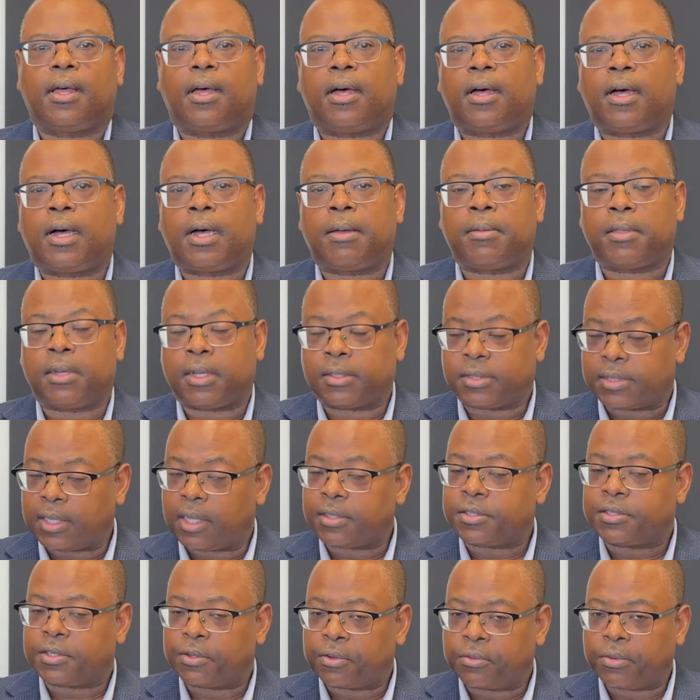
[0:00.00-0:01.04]
It's
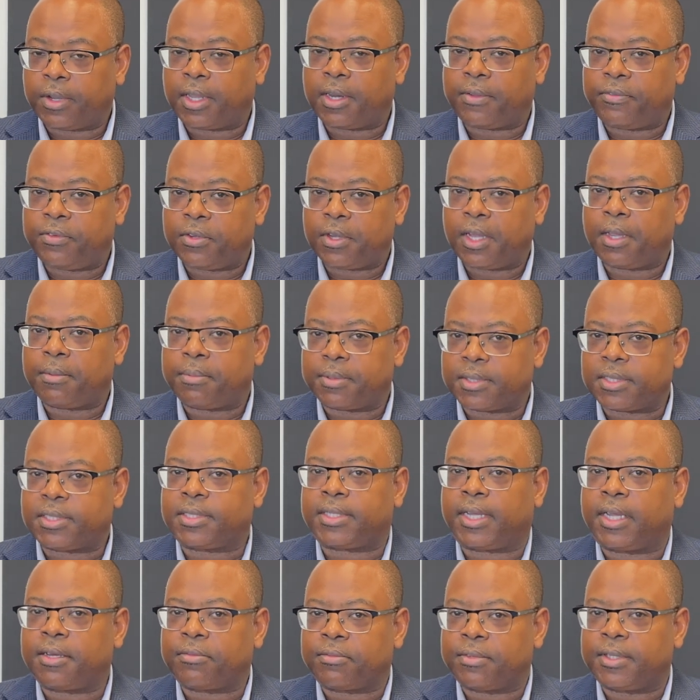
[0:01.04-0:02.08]
also great if you're able to
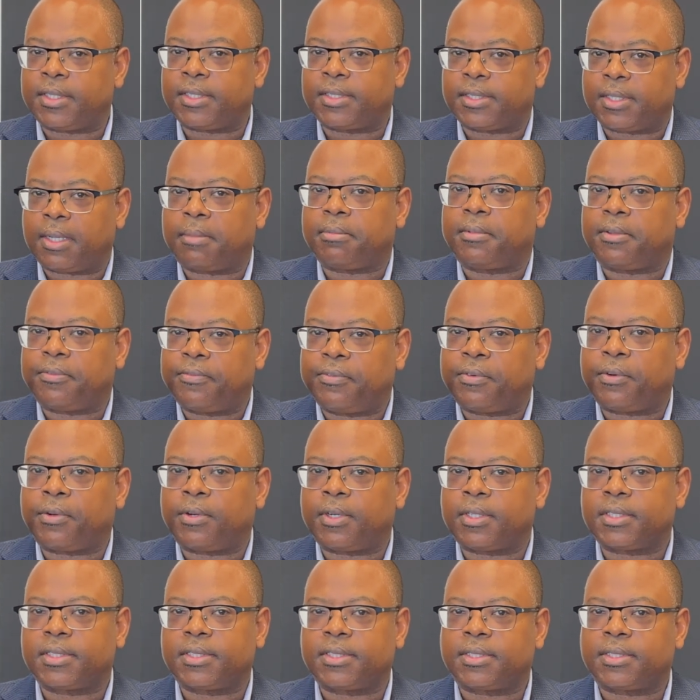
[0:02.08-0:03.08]
sight read something for us.